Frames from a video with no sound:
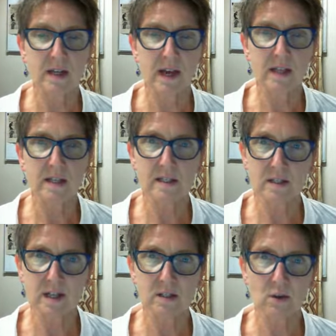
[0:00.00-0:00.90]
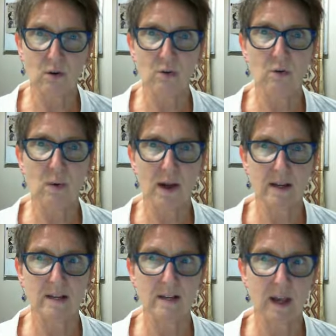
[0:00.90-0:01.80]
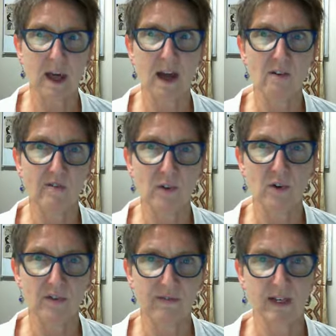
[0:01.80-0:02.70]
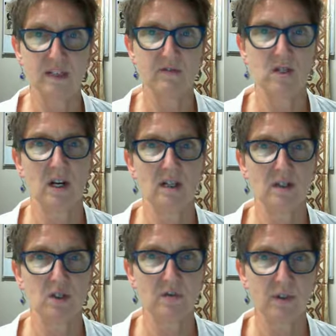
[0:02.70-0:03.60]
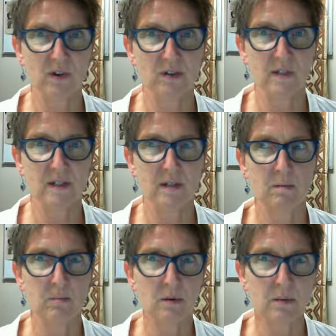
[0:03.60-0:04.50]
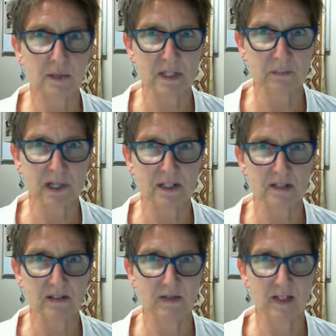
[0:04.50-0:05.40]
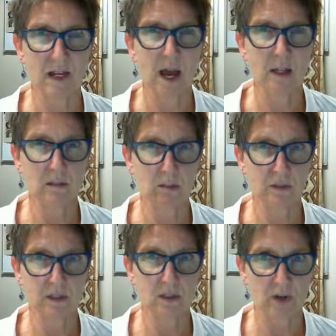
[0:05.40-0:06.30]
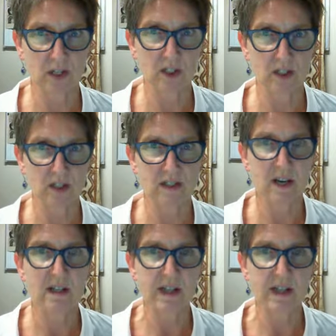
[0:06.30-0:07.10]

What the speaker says: And this does not always allow for effective challenge of those broader perspectives and the broader structures